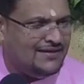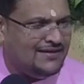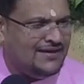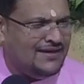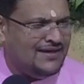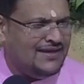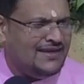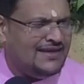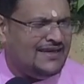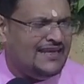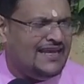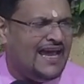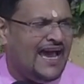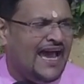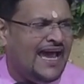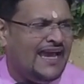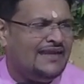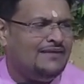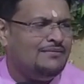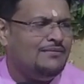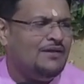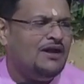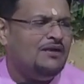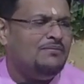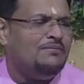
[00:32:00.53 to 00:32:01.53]
the
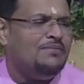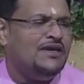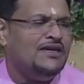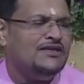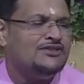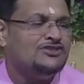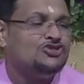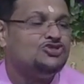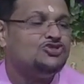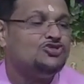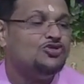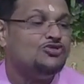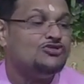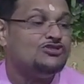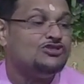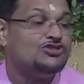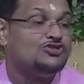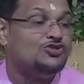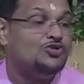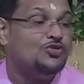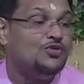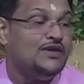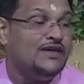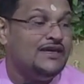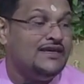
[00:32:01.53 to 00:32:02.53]
animal being so
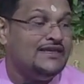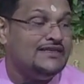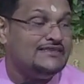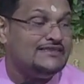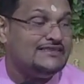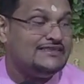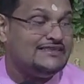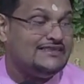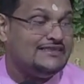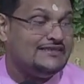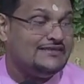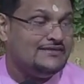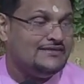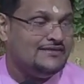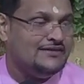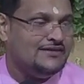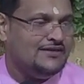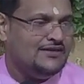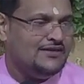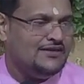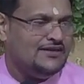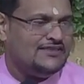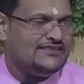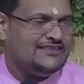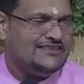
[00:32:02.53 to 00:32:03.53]
squeezed
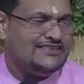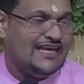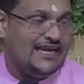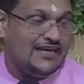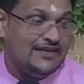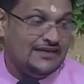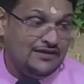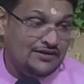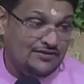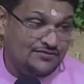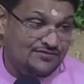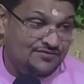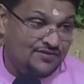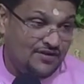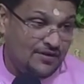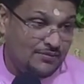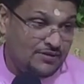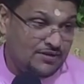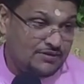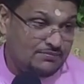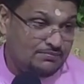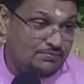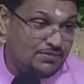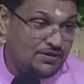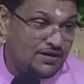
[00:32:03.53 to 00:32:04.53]
started to vomit
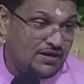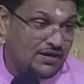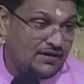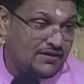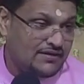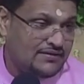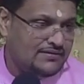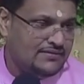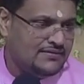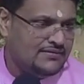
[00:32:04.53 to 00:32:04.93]
blood.